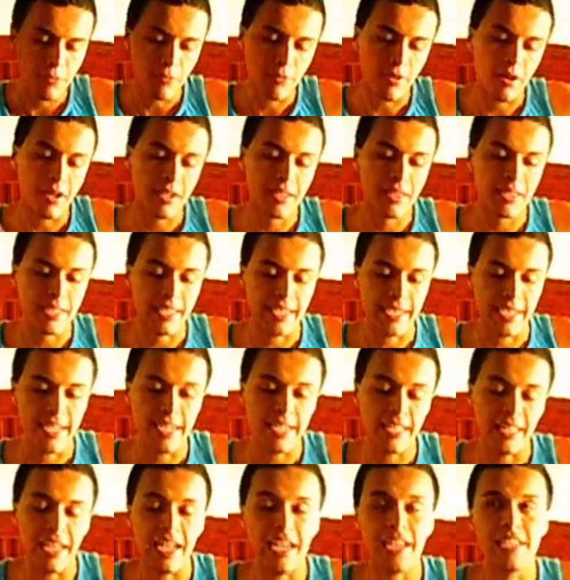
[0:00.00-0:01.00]
walked
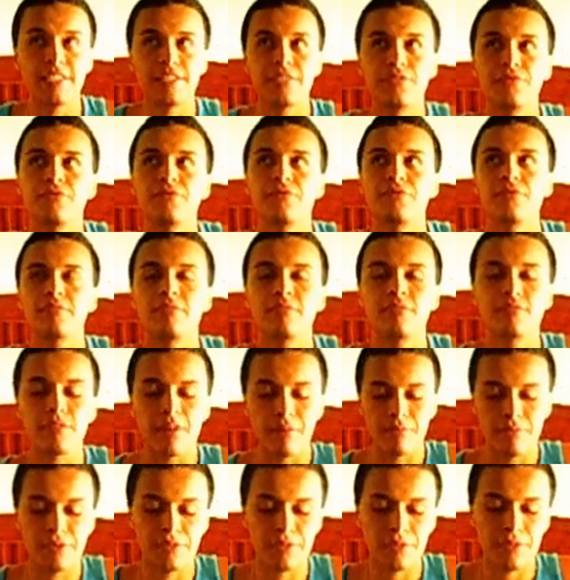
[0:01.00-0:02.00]
in, and
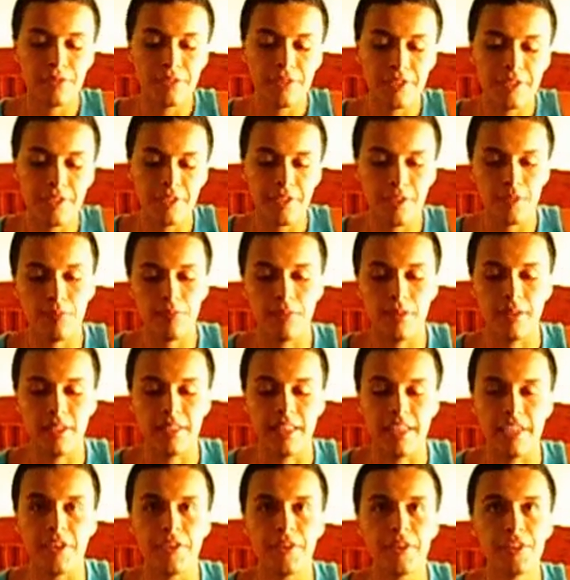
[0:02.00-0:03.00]
so I'm so stupid,
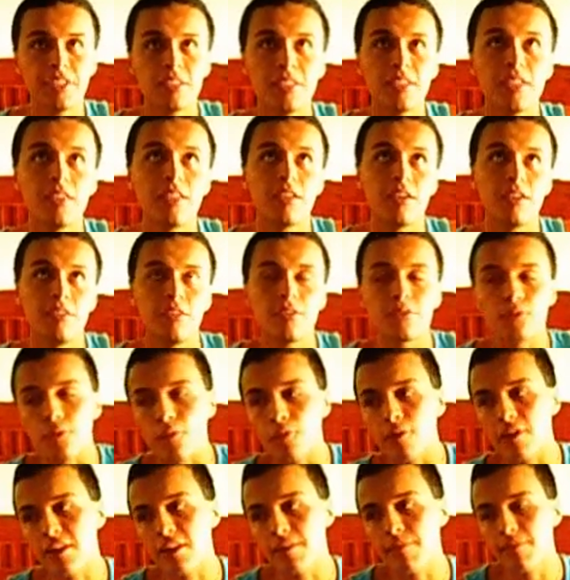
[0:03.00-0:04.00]
and I usually lock the
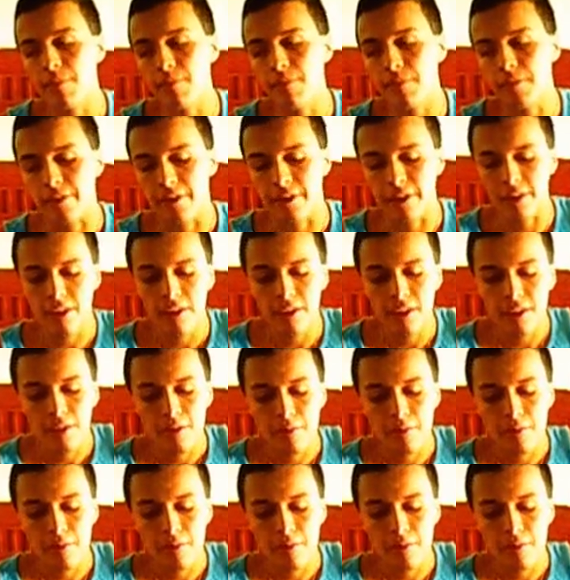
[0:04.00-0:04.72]
door when I'm up there,